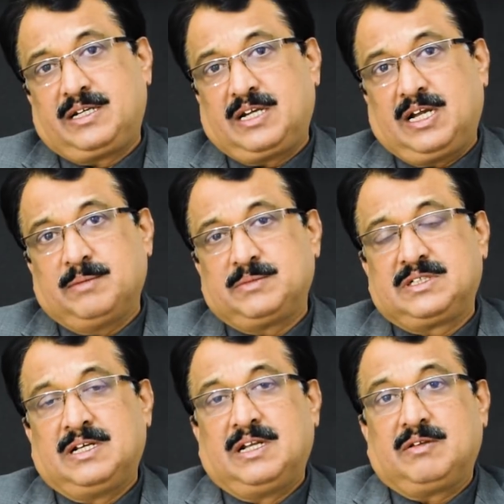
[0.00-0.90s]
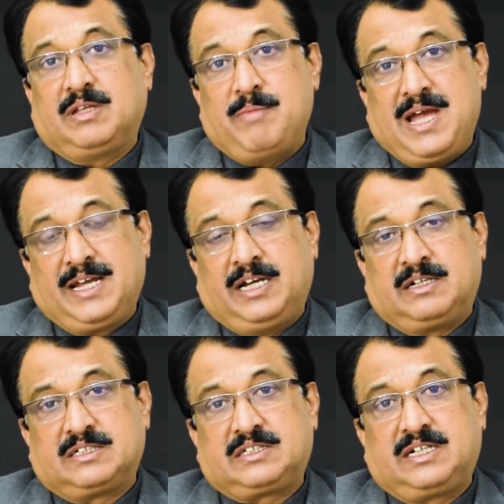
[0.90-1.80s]
times the bank
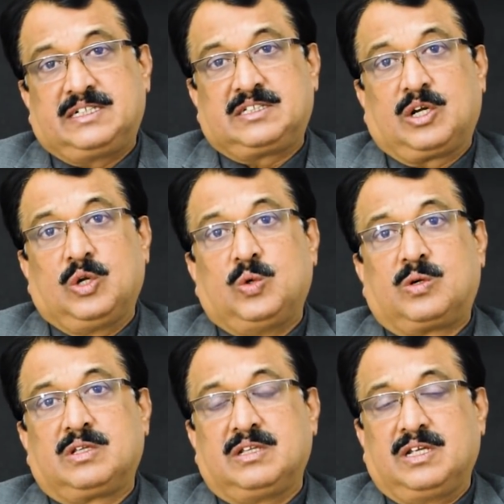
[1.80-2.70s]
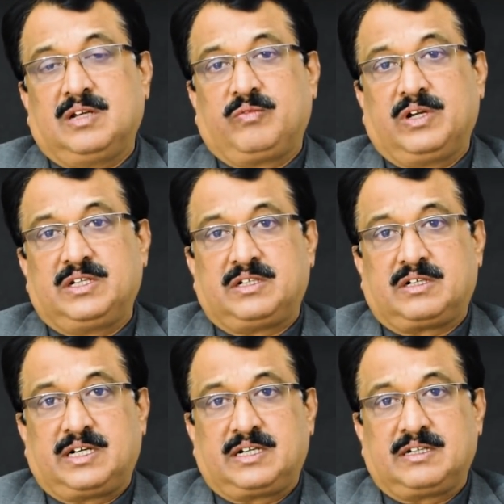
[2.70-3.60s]
interest rates are lower than the inflation
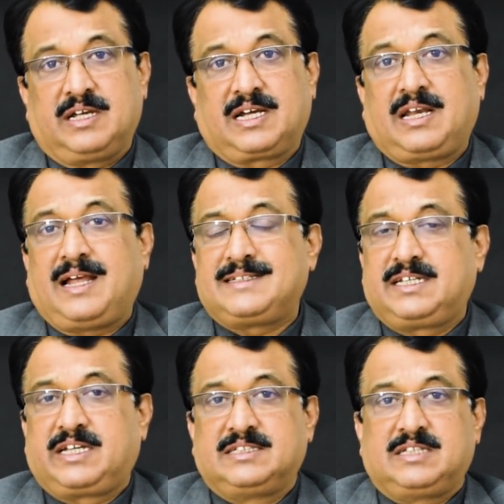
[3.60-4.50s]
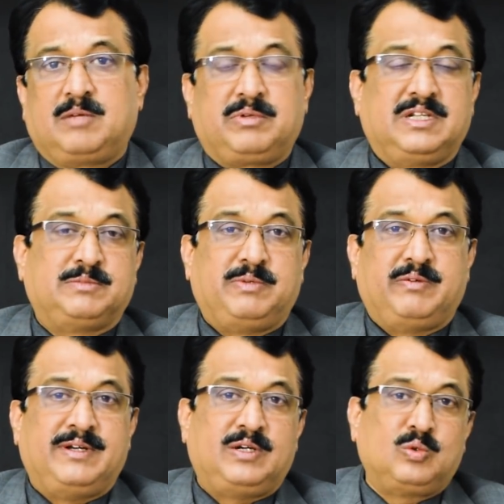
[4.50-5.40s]
rate. A classic example is
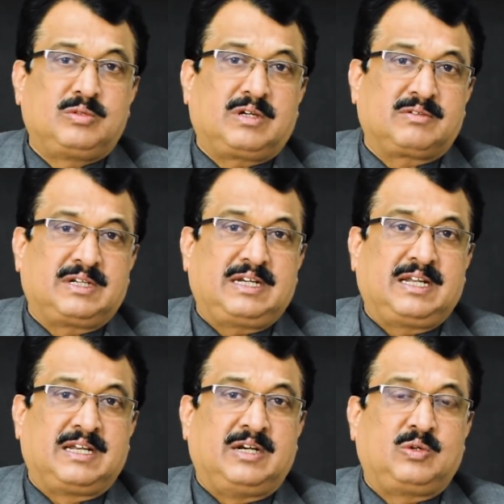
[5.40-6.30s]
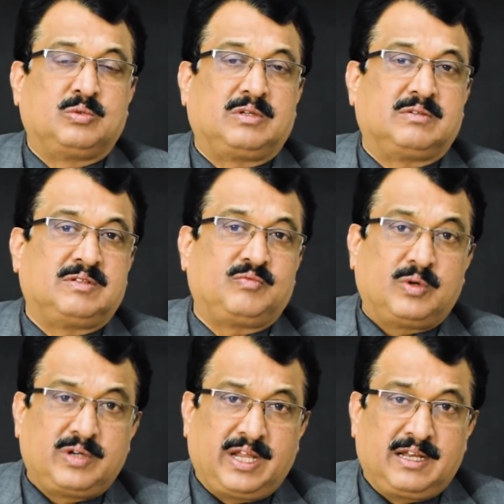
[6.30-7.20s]
between 2010 and
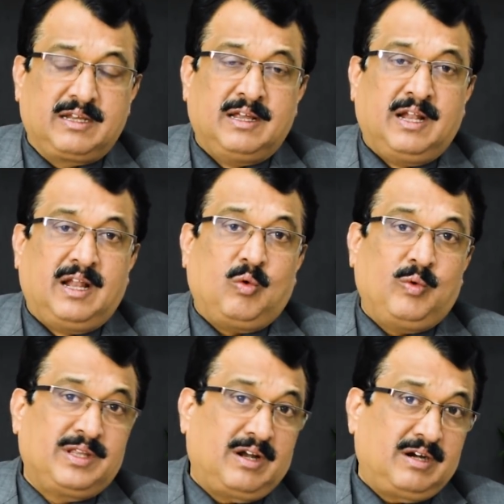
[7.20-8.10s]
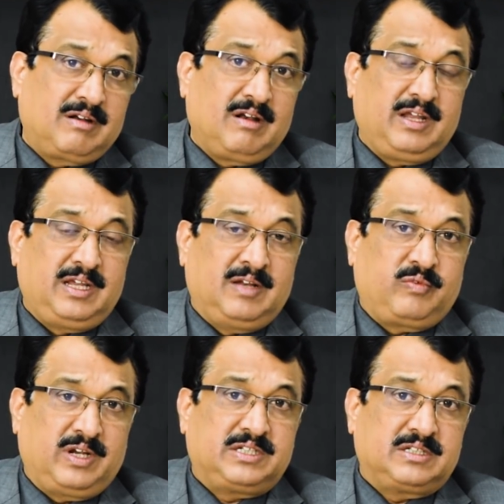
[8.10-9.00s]
2014, when the underlying
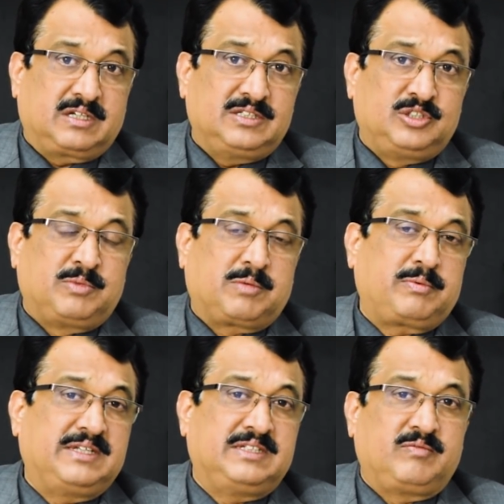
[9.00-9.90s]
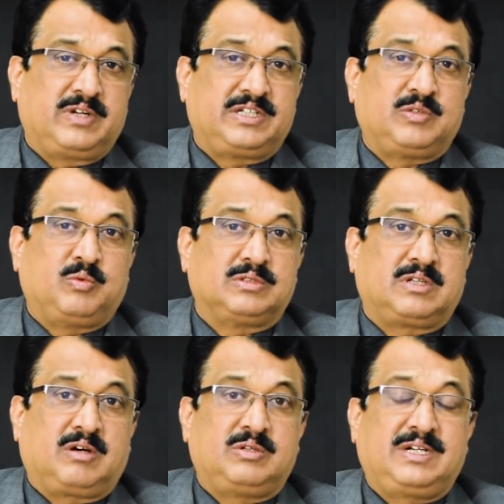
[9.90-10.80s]
inflation, consumer price inflation was
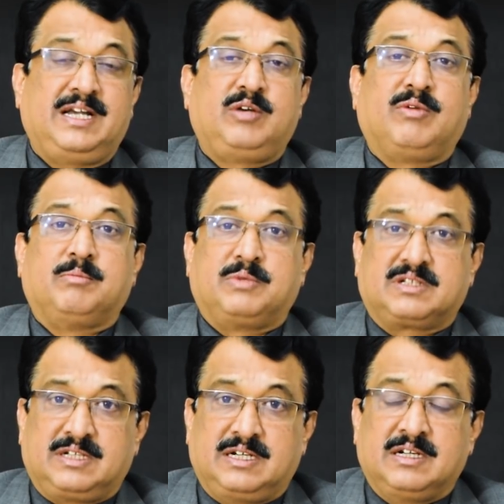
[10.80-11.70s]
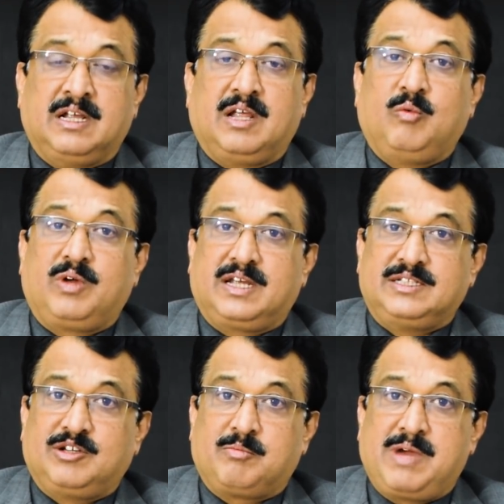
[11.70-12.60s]
around 10-12%, whereas
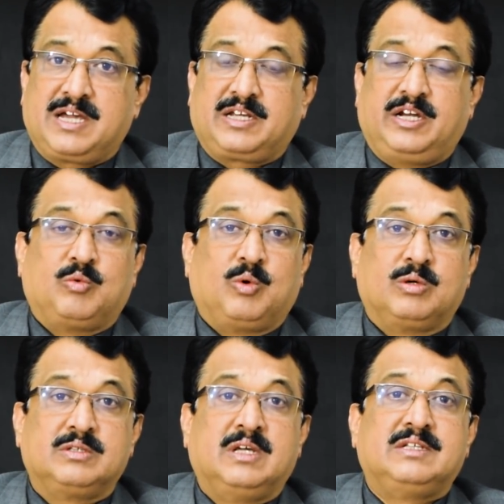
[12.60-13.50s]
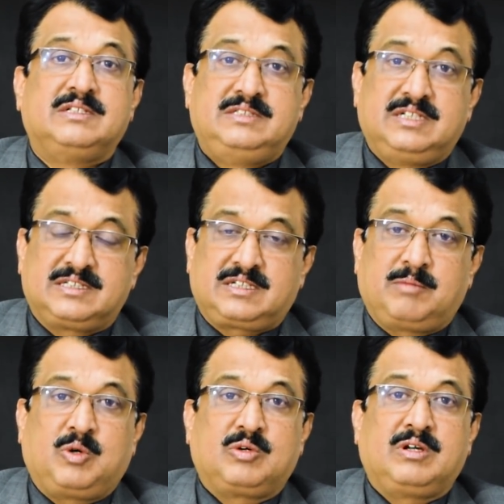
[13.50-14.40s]
your bank rate was just
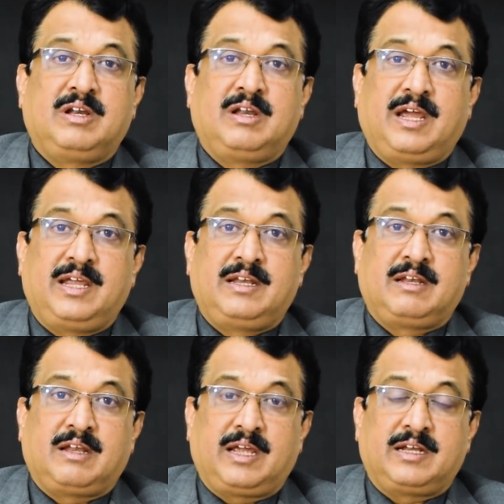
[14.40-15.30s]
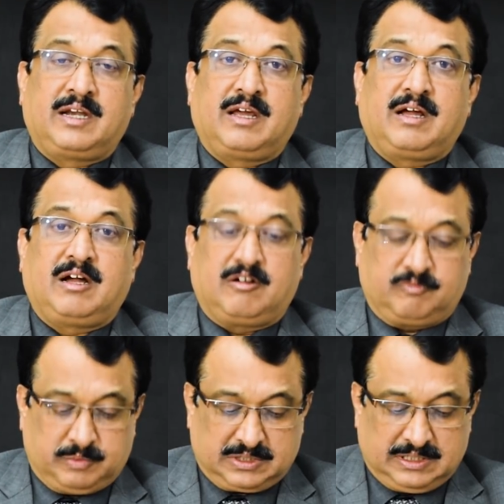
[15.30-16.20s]
about
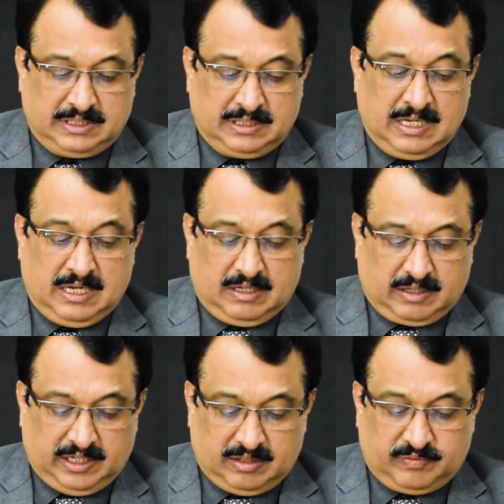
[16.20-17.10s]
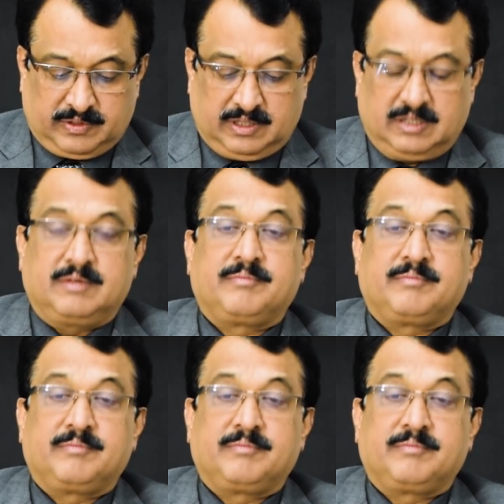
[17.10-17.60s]
9.5% rate of return.